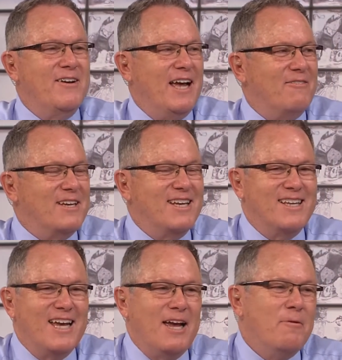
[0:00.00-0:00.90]
Know, have a good
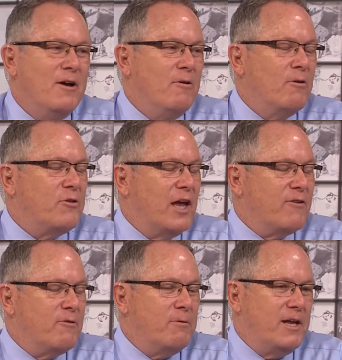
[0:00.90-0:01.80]
time. Well,
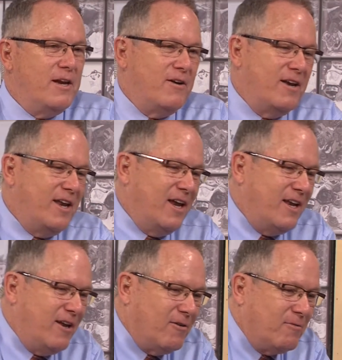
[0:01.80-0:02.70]
thanks for being here today, yeah, Neil.